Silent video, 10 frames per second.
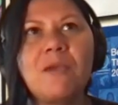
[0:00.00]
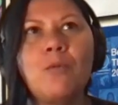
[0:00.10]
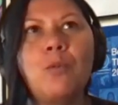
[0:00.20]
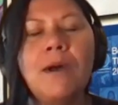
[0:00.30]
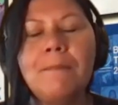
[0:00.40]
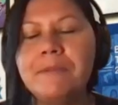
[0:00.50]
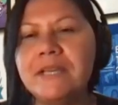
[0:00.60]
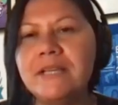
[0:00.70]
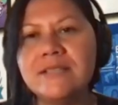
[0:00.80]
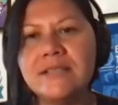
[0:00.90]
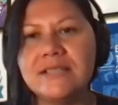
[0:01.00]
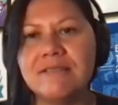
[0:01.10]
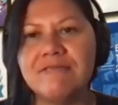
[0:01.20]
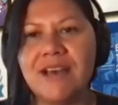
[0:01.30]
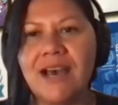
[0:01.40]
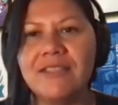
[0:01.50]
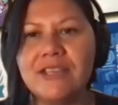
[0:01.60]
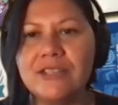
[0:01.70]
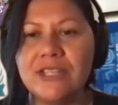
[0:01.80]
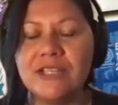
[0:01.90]
what pieces of that,
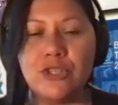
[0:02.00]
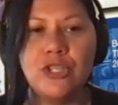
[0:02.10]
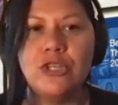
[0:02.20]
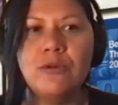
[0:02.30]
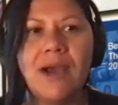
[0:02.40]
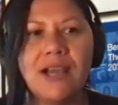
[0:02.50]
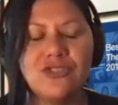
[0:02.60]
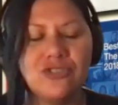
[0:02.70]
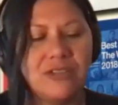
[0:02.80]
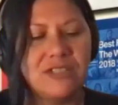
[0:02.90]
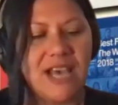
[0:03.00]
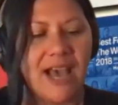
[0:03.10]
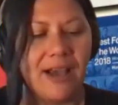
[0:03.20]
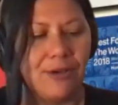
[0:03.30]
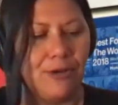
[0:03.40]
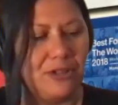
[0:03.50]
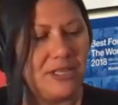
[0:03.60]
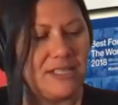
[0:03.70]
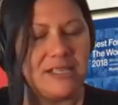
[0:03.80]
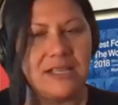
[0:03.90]
do you actually tackle
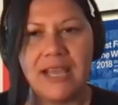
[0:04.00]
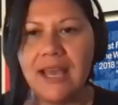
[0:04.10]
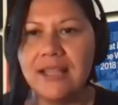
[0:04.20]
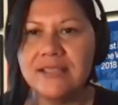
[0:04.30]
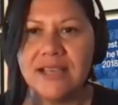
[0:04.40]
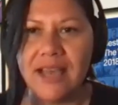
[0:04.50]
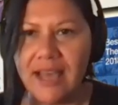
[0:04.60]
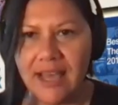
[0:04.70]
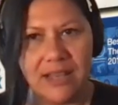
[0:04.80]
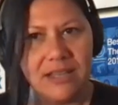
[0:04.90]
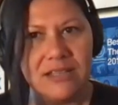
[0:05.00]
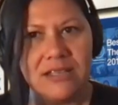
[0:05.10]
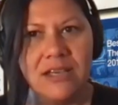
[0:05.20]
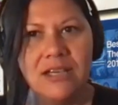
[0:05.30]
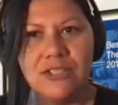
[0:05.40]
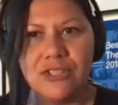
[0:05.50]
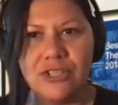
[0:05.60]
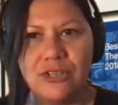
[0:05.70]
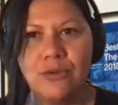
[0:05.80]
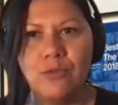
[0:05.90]
is it end to end do
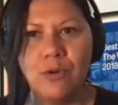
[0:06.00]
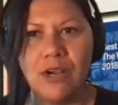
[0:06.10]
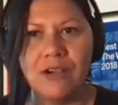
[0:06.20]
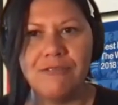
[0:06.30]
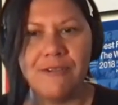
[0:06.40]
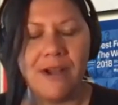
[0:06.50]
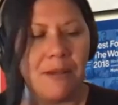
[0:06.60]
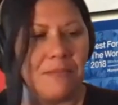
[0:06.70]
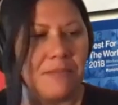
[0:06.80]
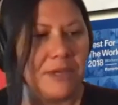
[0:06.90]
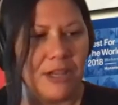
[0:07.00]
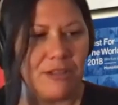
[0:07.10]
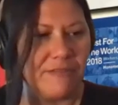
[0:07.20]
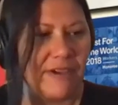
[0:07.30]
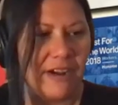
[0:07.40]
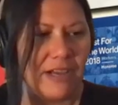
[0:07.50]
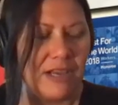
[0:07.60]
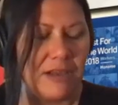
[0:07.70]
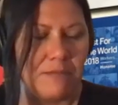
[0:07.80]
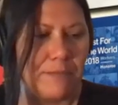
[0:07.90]
you work from you know the
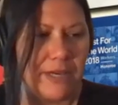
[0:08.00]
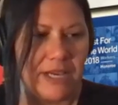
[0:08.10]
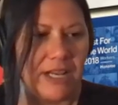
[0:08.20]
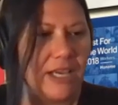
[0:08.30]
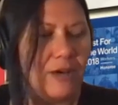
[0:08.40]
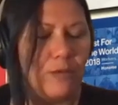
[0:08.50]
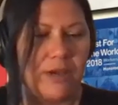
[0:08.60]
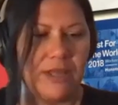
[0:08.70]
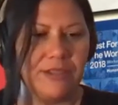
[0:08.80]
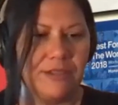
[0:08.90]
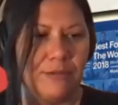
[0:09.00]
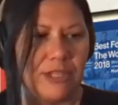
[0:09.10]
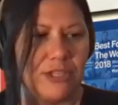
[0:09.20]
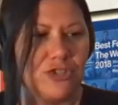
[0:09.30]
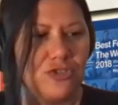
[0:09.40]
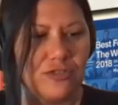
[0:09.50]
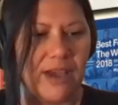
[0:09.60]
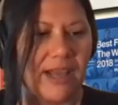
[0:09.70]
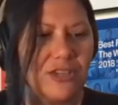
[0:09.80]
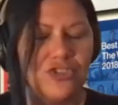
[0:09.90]
very beginning with with
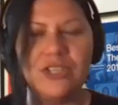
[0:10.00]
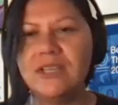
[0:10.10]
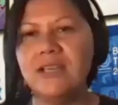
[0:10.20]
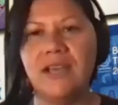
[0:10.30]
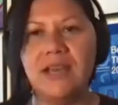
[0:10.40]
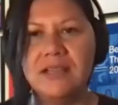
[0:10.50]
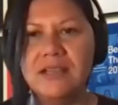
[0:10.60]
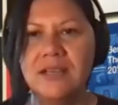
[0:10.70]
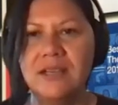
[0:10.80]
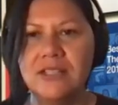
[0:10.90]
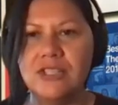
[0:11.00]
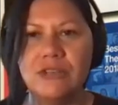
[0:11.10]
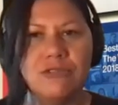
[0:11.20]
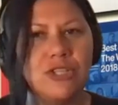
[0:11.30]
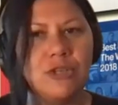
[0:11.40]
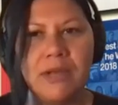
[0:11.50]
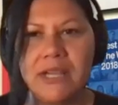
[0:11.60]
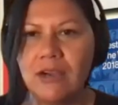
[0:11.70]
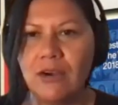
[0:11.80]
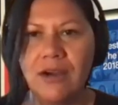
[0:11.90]
strategy and do you do
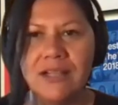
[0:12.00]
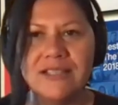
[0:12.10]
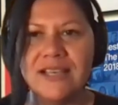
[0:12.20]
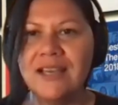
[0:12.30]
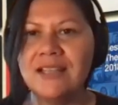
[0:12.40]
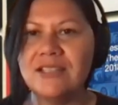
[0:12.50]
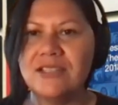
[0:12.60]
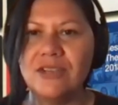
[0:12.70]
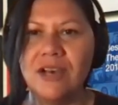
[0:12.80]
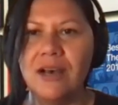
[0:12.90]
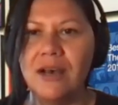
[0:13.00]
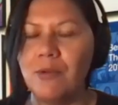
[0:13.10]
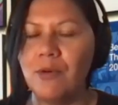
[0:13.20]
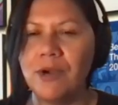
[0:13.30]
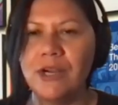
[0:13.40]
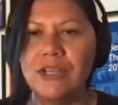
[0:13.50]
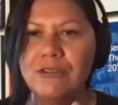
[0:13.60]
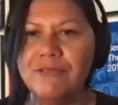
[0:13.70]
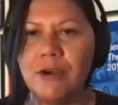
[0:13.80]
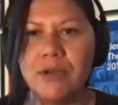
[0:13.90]
any content um, or are
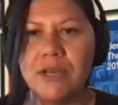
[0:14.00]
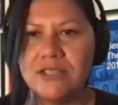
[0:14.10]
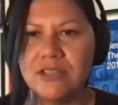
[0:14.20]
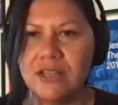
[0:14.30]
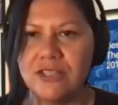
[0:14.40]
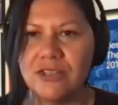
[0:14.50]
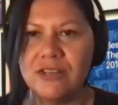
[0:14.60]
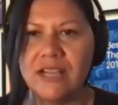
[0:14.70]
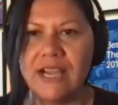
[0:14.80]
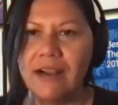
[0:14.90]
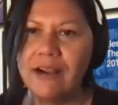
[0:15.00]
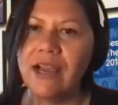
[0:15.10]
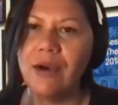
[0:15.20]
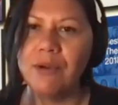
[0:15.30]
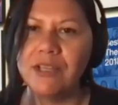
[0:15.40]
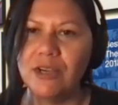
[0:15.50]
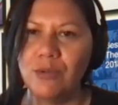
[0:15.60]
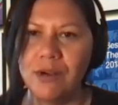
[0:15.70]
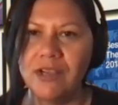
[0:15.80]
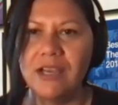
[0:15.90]
you focused on a certain area when you're
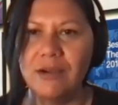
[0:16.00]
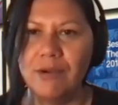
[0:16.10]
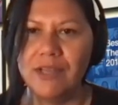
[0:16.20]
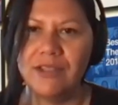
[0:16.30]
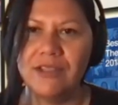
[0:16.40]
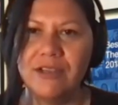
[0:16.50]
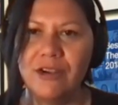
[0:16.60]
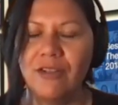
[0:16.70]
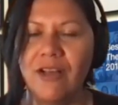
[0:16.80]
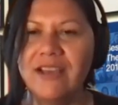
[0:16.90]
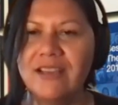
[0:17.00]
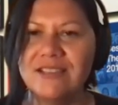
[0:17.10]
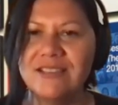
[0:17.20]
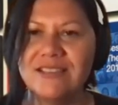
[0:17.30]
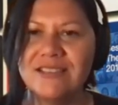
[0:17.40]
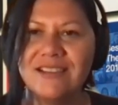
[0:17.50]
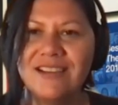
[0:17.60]
working with your clients